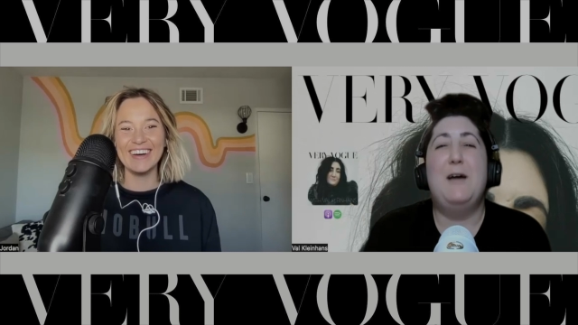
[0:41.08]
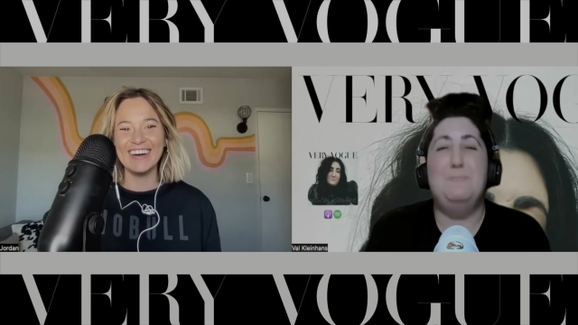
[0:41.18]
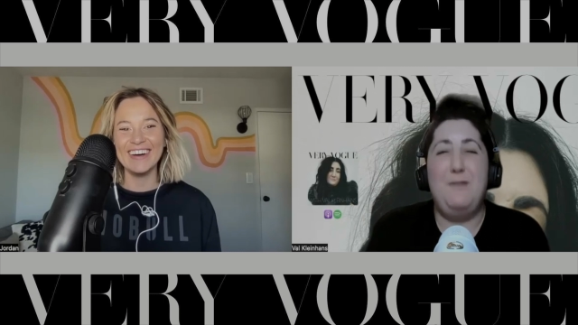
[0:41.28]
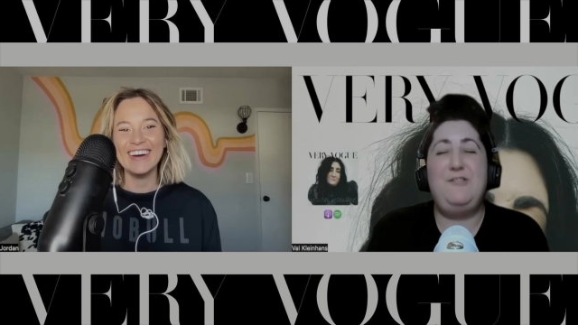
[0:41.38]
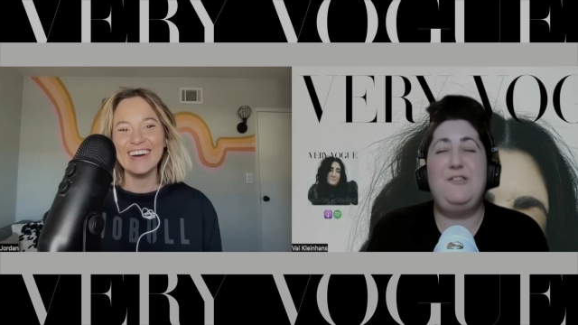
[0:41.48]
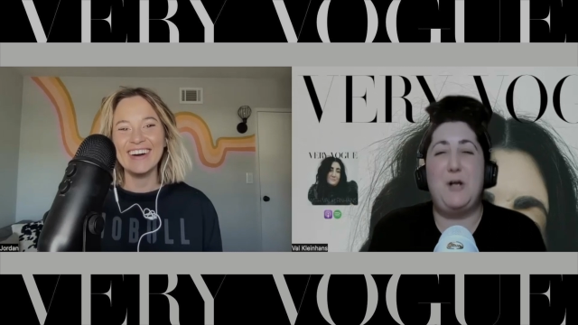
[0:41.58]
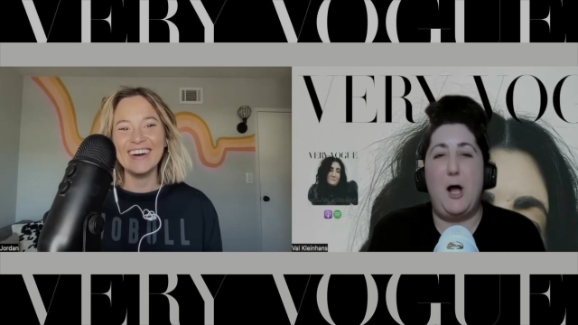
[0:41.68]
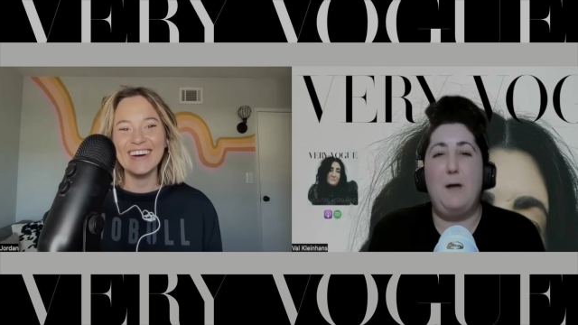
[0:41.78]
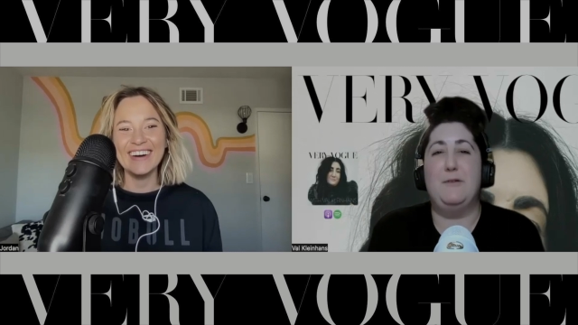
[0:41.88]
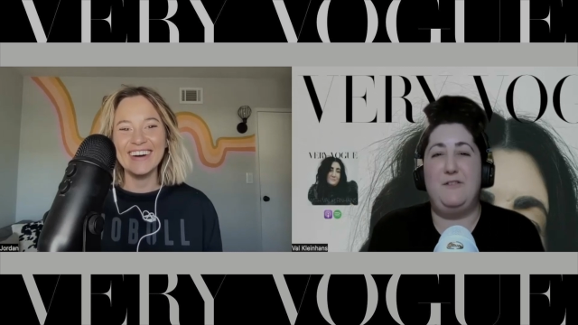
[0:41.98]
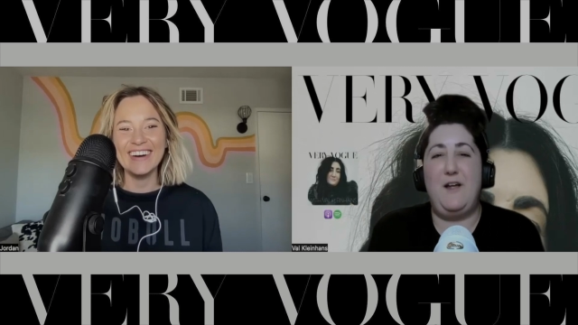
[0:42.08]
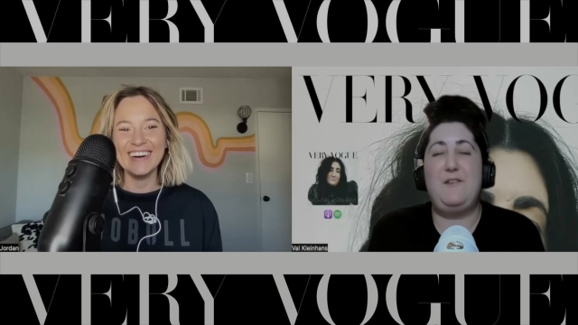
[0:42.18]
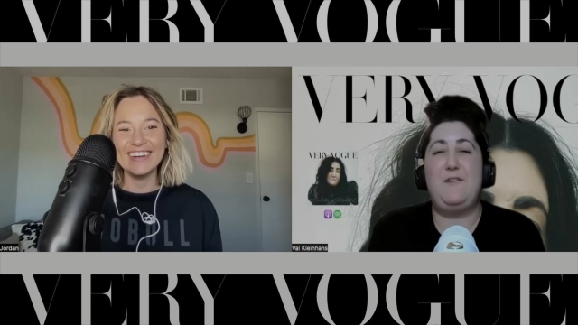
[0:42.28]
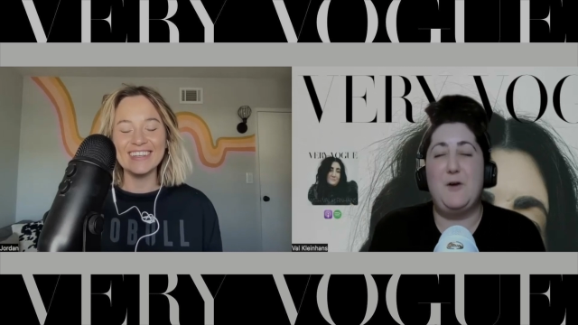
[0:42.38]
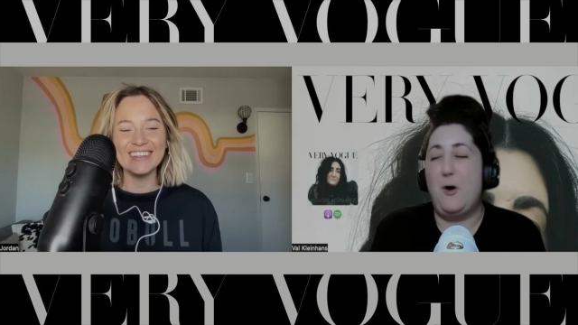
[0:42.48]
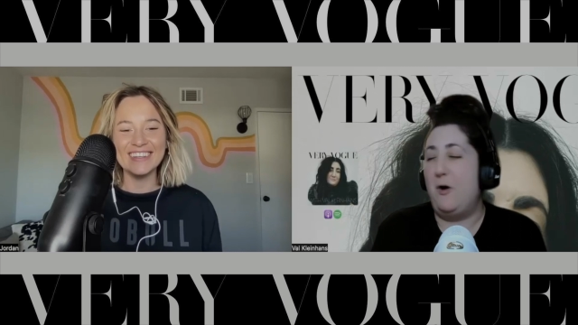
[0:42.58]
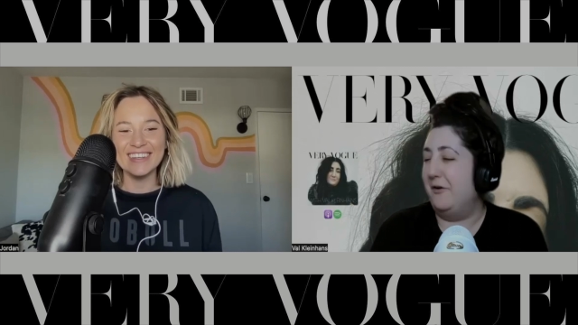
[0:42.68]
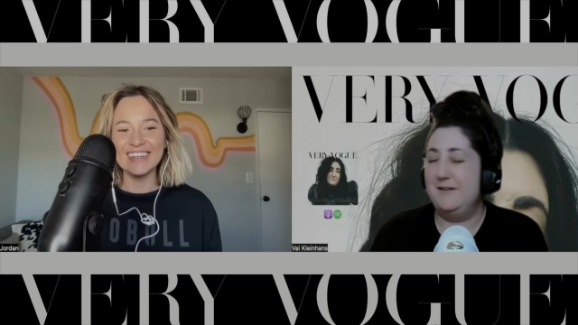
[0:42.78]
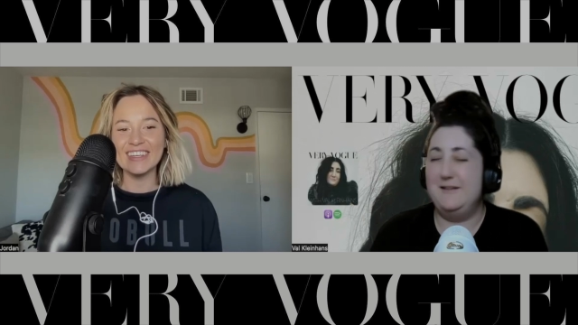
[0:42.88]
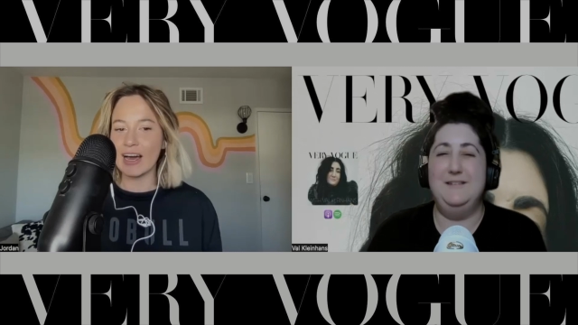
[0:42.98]
Speaker 1: mission accomplished. That's the
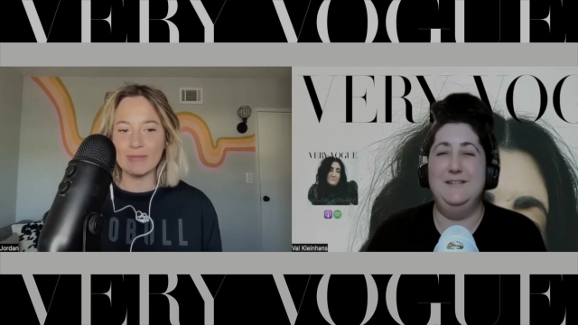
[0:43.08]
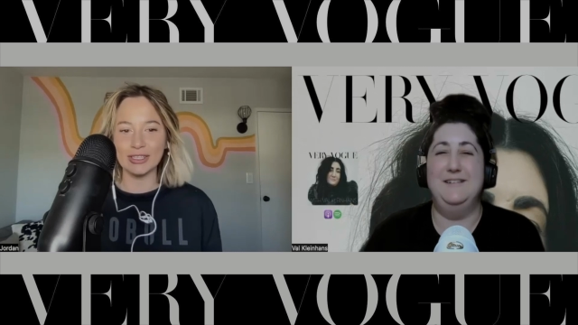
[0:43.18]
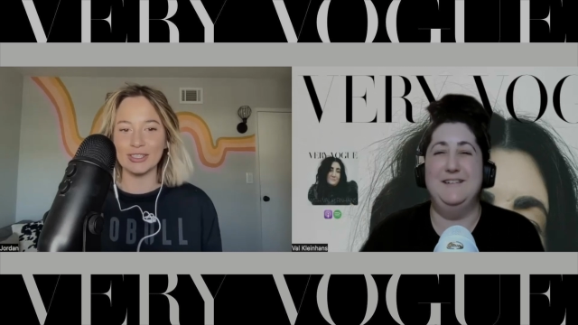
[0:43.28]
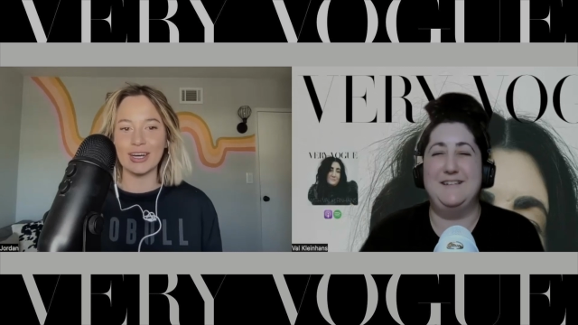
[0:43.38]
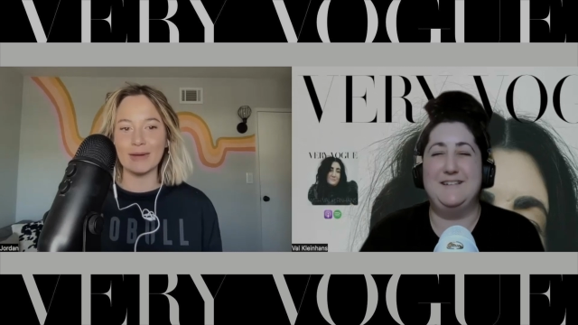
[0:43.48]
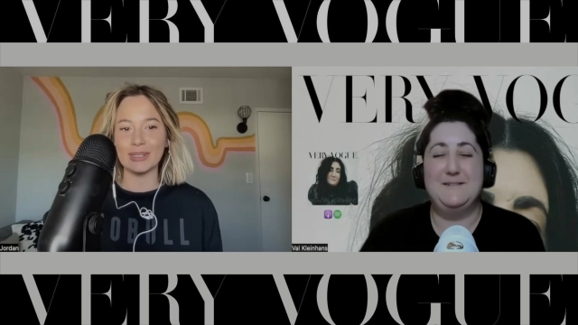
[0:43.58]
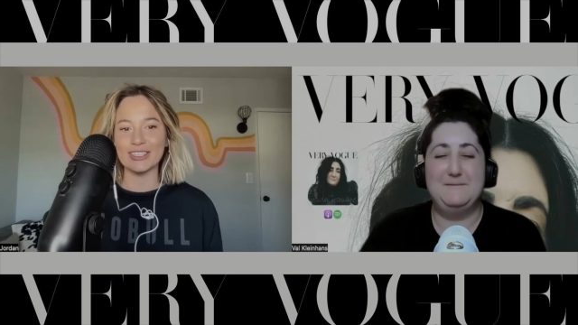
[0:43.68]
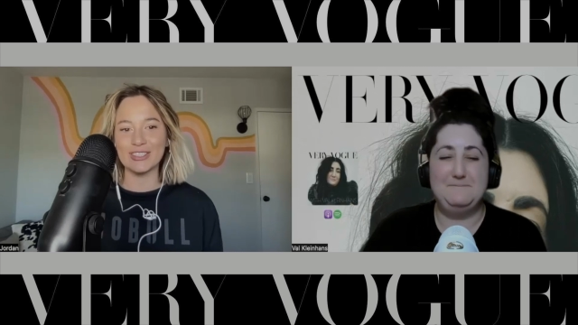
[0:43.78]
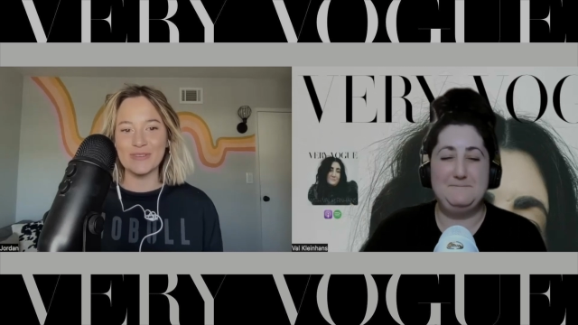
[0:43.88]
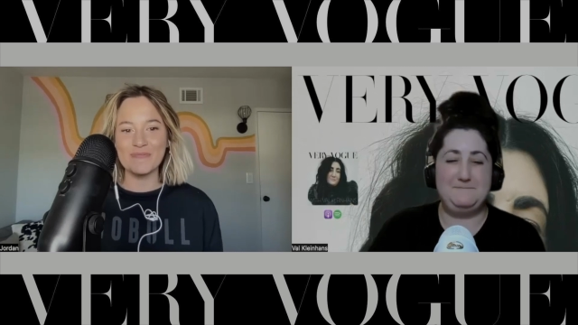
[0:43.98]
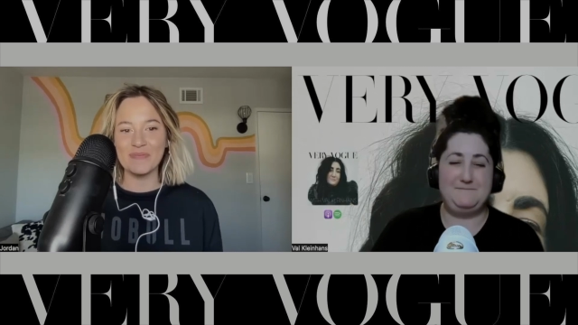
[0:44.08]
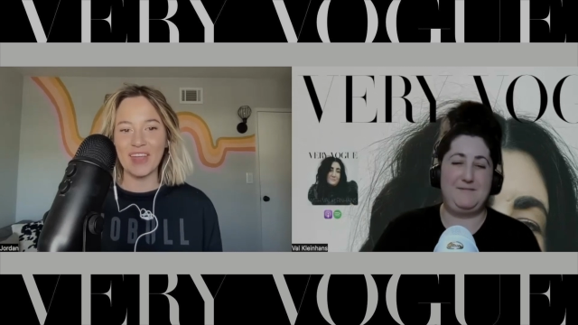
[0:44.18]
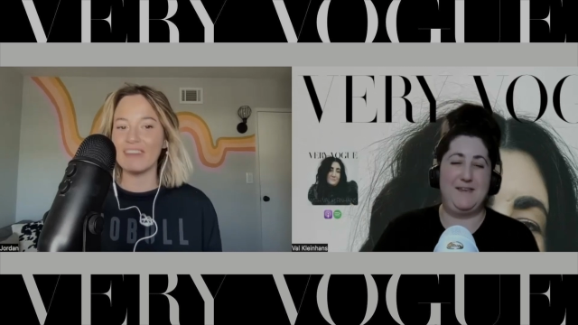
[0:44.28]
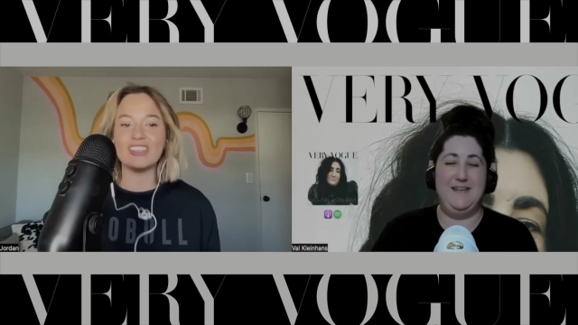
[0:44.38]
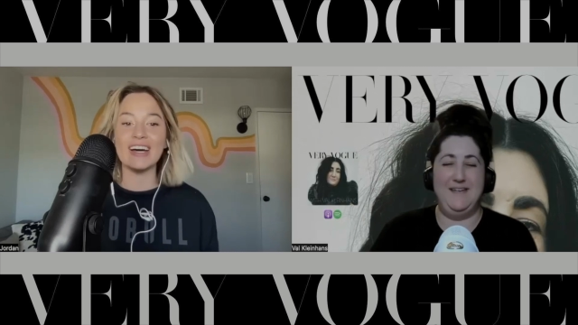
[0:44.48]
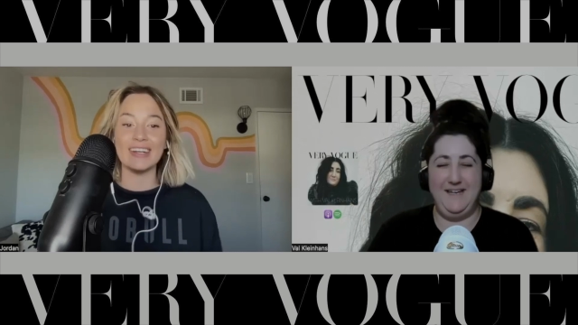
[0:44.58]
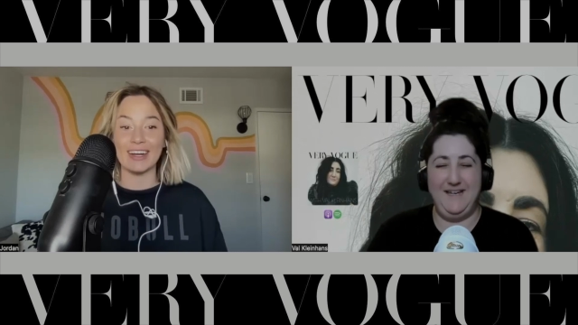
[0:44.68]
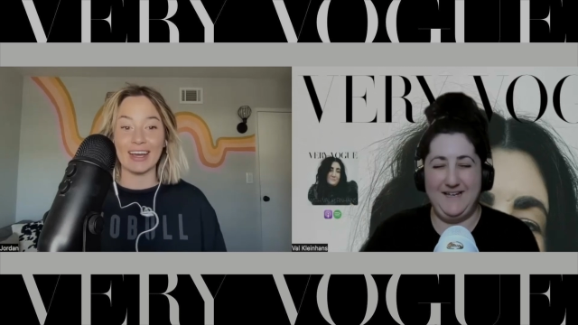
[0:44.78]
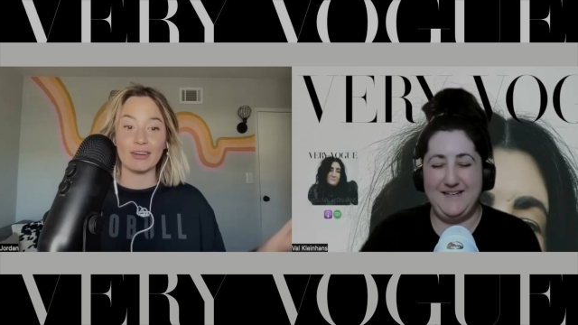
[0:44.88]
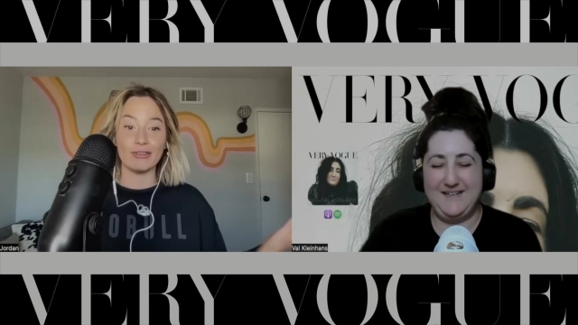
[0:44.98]
goal.
Speaker 2: Yeah, mission accomplished. I've done it. I can